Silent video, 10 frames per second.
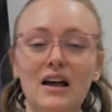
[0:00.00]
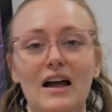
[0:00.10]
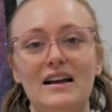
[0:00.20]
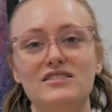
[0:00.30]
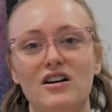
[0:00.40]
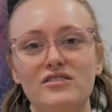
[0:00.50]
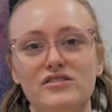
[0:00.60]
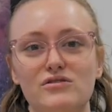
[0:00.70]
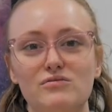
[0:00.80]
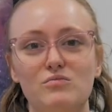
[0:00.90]
Yeah, and it's
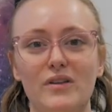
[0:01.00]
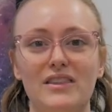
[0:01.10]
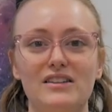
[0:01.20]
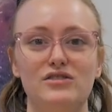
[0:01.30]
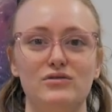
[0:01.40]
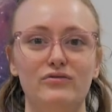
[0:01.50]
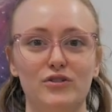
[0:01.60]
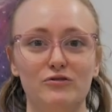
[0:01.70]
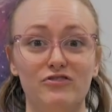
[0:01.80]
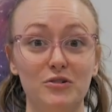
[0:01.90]
also what they do for